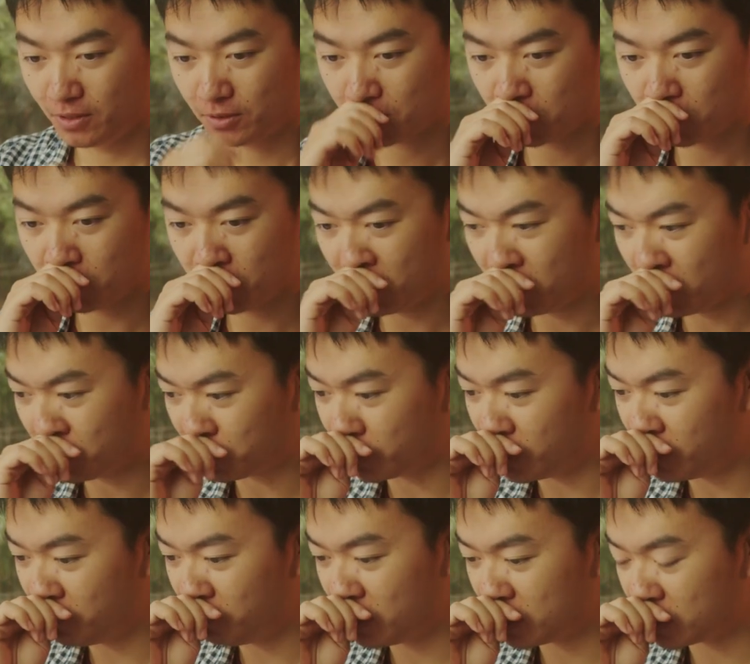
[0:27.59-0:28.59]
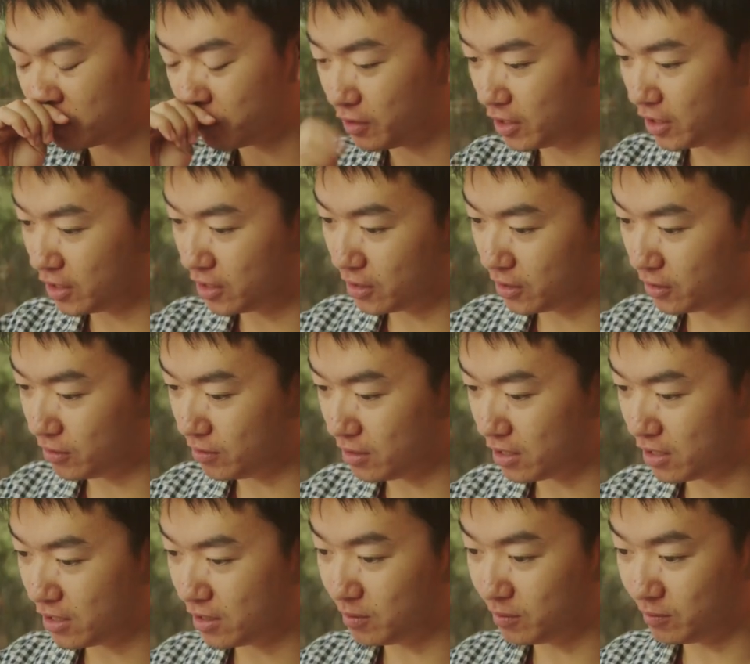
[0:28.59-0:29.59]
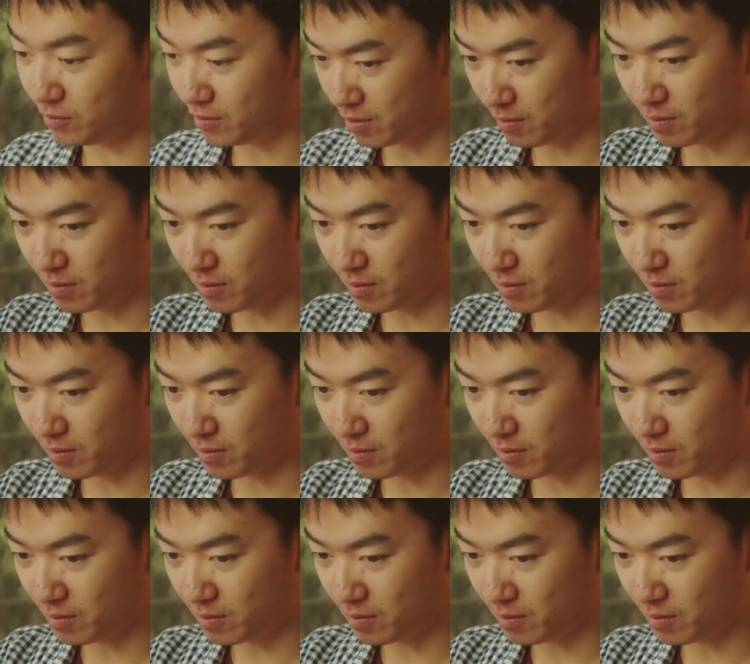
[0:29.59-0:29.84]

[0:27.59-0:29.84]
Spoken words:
So in the previous video,